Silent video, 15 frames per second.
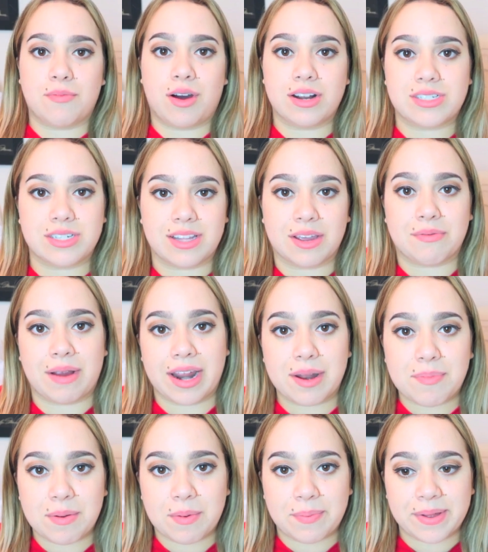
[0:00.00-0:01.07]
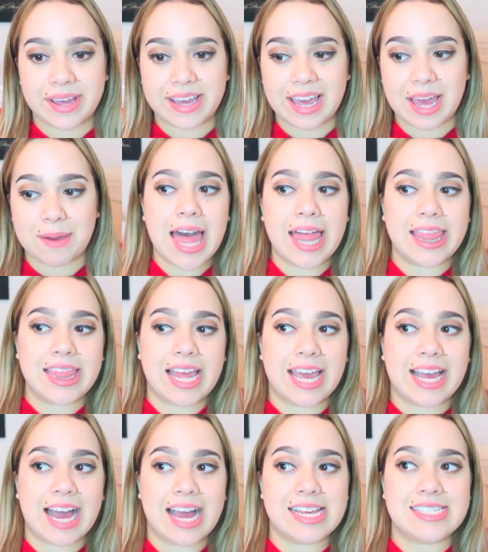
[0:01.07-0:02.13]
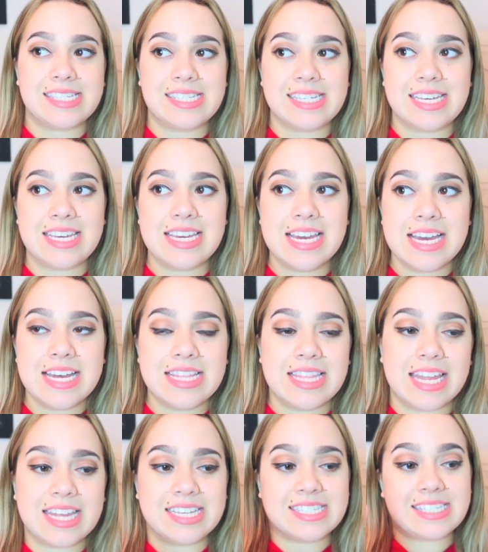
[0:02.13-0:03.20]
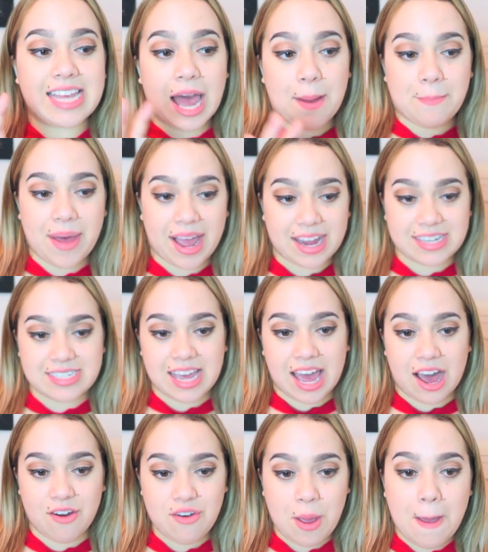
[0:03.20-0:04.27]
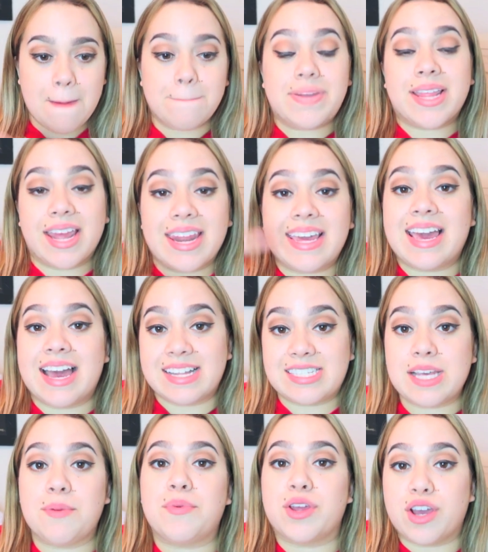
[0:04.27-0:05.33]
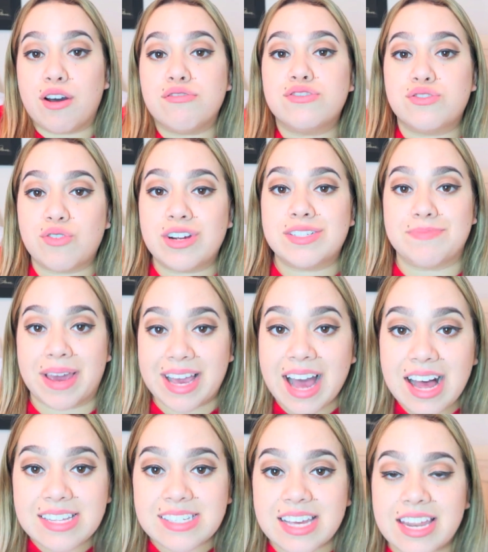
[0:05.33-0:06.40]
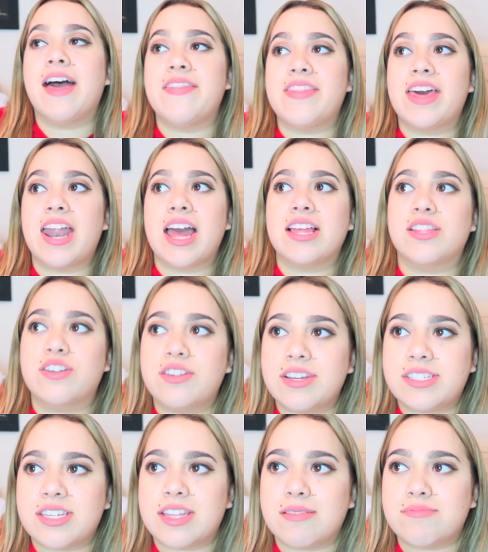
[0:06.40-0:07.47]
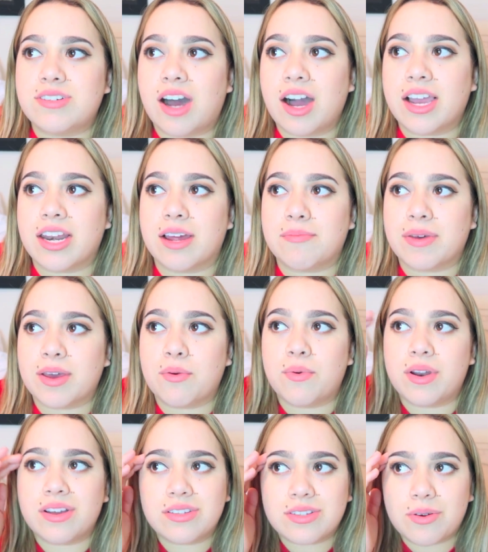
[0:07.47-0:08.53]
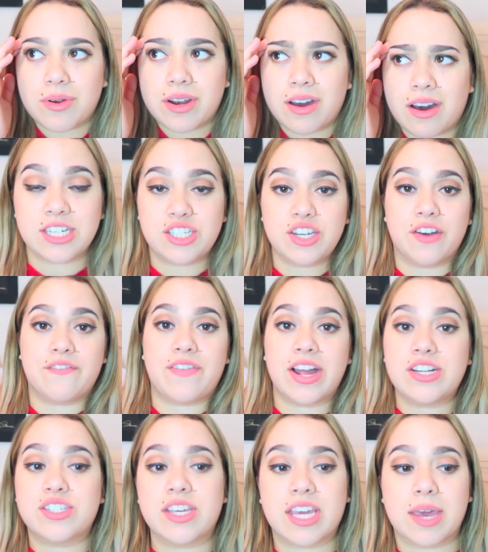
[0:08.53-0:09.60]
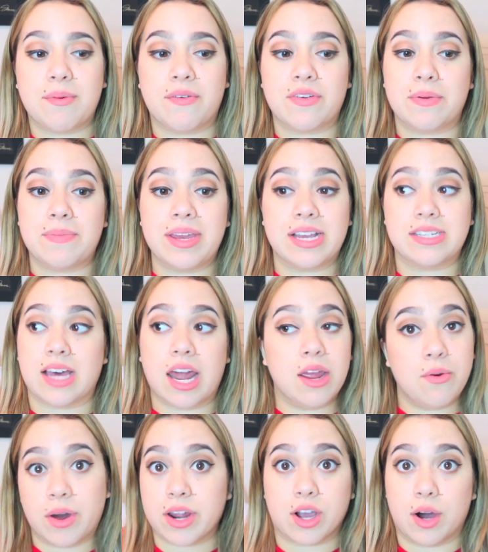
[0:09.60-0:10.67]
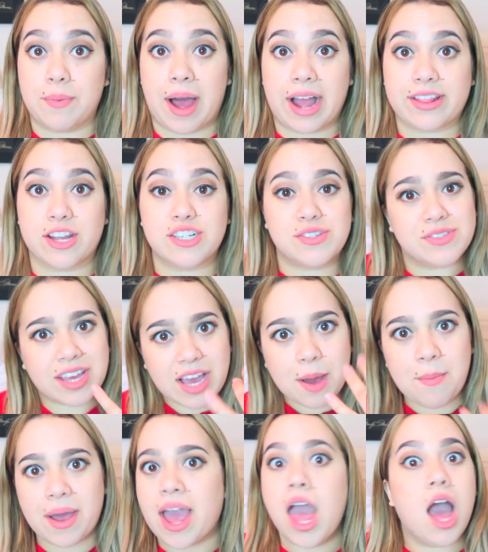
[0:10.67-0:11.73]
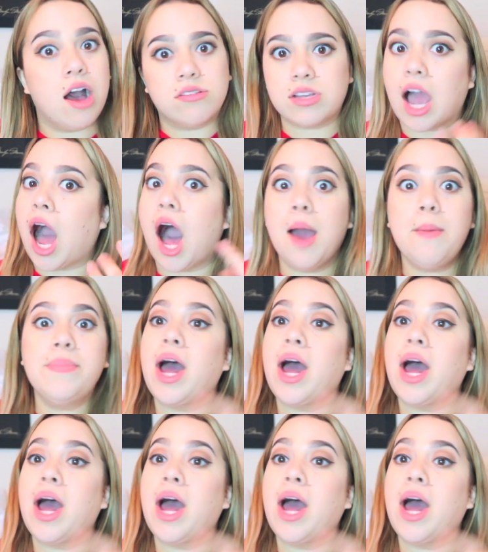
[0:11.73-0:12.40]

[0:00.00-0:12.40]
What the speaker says: I'm watching like random people play a game. And like, I see that he sat back down, but then he gets up and he goes towards my cousin. And then I literally see them talking. I'm like, what is going on? And she eventually came over to me because I didn't want to go back there. She was like, come back. I was like, I'm